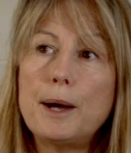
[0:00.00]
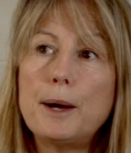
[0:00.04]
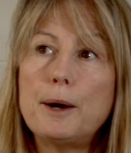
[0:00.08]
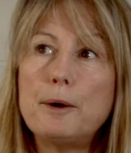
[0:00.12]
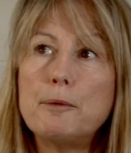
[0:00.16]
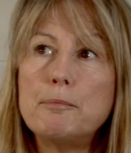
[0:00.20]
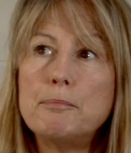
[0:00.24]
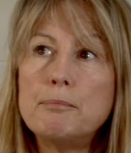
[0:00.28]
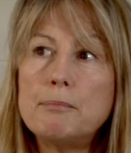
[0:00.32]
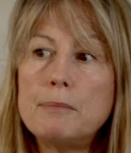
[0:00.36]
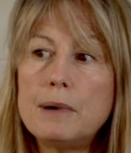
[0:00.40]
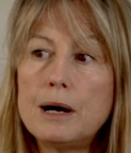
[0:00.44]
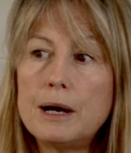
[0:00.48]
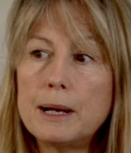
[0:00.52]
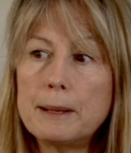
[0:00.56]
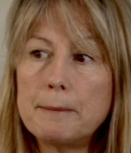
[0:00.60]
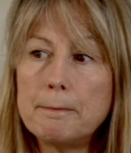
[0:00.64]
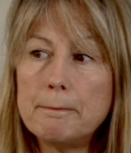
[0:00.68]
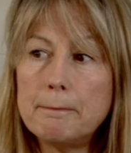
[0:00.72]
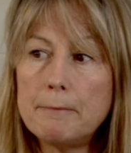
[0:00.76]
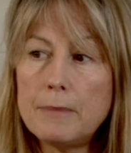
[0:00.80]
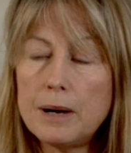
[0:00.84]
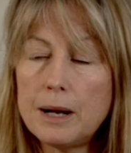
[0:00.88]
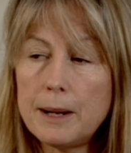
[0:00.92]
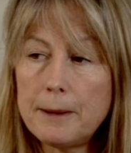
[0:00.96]
My
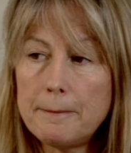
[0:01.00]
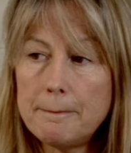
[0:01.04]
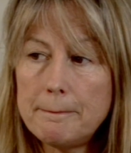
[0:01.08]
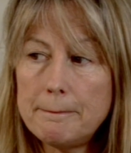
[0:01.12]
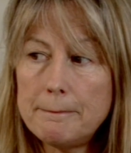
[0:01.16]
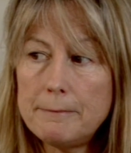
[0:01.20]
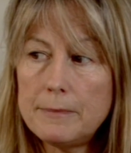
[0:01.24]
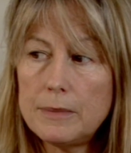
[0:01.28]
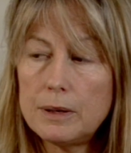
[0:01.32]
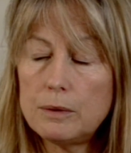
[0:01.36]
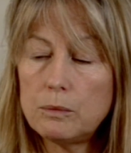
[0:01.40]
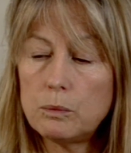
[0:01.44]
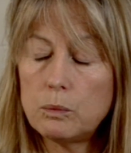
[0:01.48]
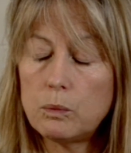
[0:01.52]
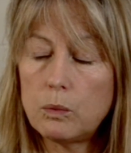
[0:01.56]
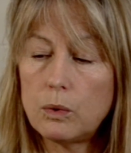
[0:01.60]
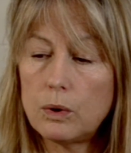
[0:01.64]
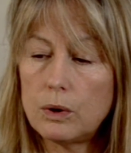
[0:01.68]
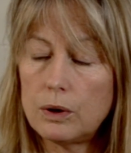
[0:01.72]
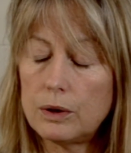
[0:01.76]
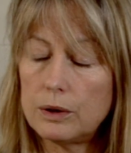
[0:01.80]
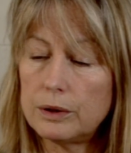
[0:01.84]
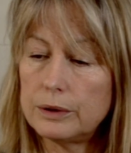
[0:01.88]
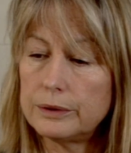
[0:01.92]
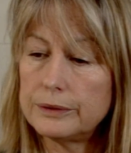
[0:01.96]
mum
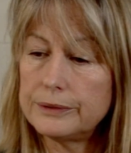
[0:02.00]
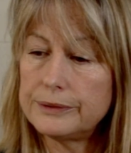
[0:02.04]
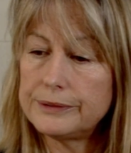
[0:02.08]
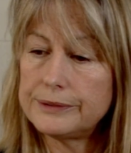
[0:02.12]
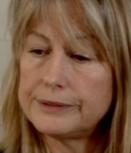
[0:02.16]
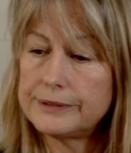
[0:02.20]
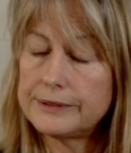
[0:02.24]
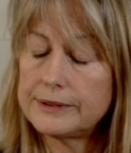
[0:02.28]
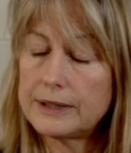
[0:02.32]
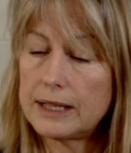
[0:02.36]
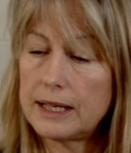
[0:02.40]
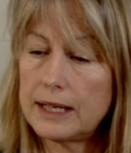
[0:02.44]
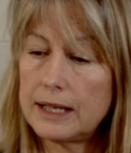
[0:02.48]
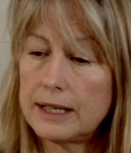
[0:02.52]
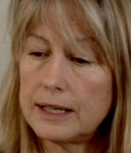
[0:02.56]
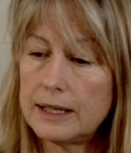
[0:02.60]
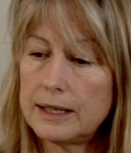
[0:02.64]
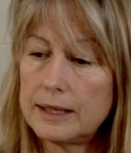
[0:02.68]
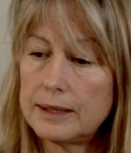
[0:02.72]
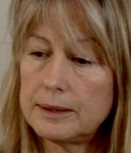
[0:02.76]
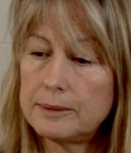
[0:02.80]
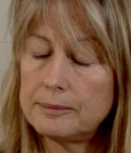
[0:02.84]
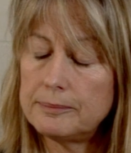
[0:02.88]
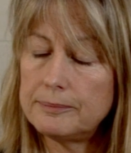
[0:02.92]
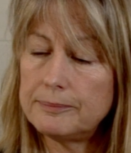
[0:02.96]
was,
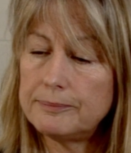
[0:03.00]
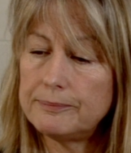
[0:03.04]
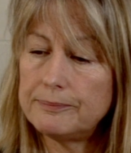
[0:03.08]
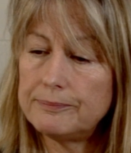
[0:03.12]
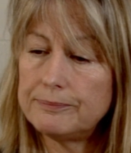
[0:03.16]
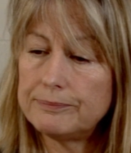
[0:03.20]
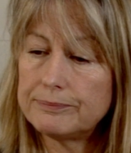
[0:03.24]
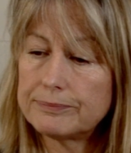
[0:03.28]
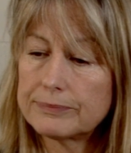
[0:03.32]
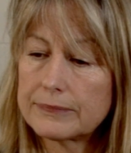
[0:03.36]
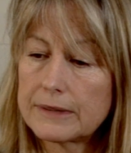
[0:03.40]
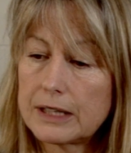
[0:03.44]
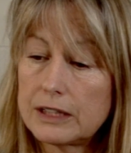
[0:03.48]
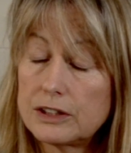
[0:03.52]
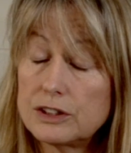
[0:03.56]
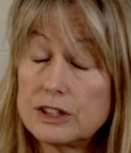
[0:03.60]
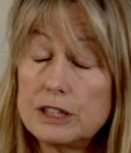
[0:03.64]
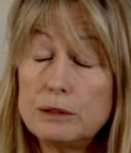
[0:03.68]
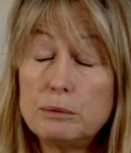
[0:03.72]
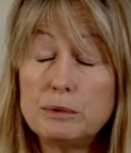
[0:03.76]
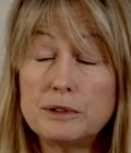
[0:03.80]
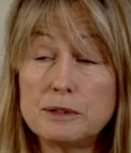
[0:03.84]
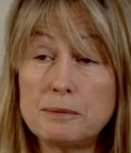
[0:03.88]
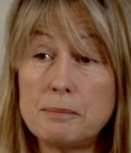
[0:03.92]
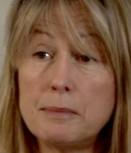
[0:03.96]
she
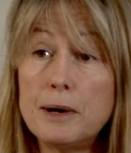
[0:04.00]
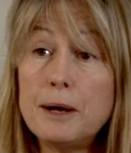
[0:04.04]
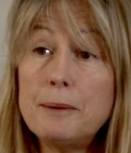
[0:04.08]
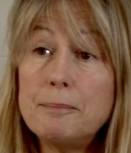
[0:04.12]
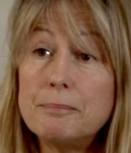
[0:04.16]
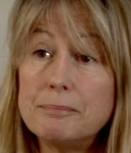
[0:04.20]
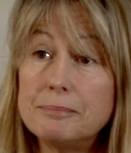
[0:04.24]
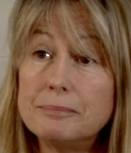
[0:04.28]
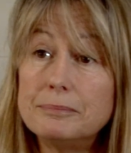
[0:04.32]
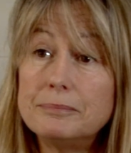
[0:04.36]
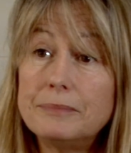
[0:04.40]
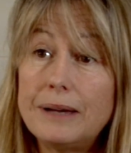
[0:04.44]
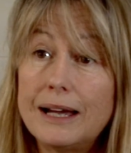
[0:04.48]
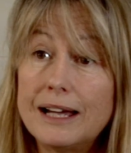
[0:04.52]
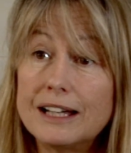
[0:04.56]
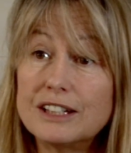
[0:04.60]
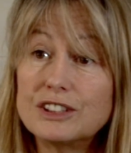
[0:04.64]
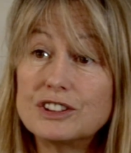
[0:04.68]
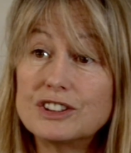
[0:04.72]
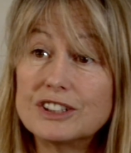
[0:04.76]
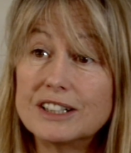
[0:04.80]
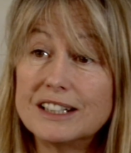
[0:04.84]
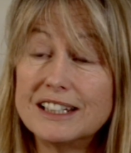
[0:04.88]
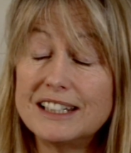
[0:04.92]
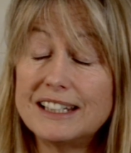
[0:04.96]
was a mum
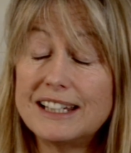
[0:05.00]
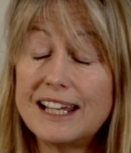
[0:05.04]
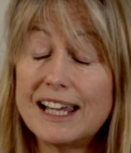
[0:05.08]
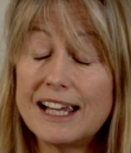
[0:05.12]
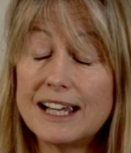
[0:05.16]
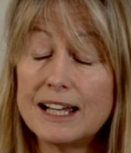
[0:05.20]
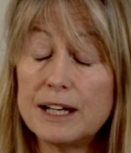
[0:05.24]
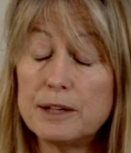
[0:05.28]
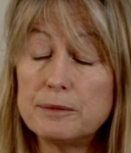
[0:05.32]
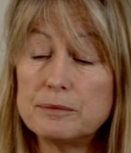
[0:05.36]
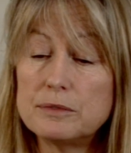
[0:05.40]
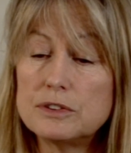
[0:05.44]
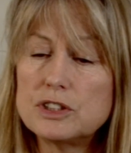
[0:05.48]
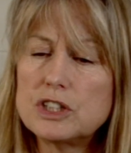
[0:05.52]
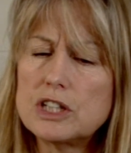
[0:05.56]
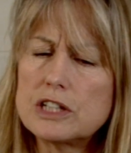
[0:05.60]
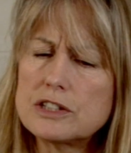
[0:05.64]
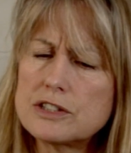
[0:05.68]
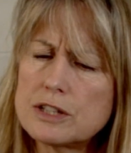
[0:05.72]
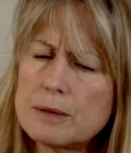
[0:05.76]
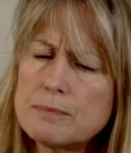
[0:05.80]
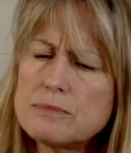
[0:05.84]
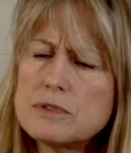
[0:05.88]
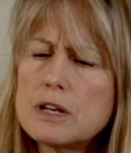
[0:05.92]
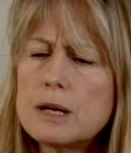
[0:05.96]
actually.
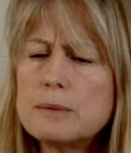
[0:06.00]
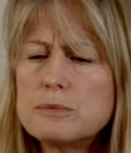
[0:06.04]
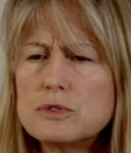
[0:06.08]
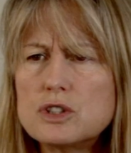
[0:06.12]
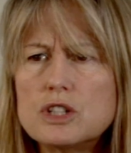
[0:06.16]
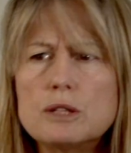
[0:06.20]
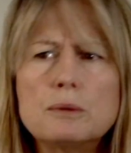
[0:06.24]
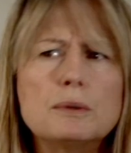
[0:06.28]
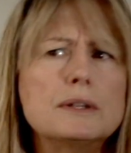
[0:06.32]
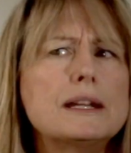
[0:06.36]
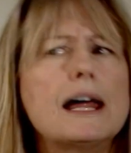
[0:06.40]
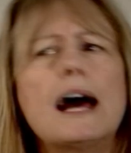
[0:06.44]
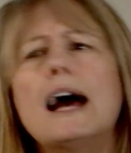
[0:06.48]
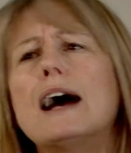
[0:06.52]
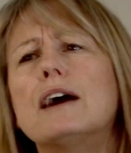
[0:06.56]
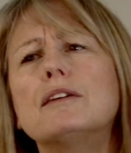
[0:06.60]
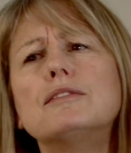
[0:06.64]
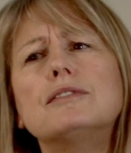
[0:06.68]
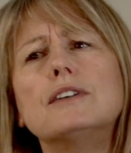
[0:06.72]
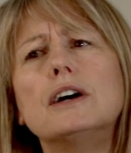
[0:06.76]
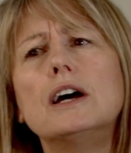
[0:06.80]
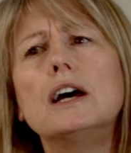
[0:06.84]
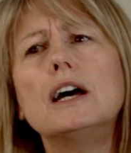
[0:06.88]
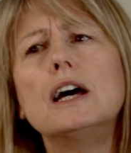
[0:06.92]
Sometimes she would have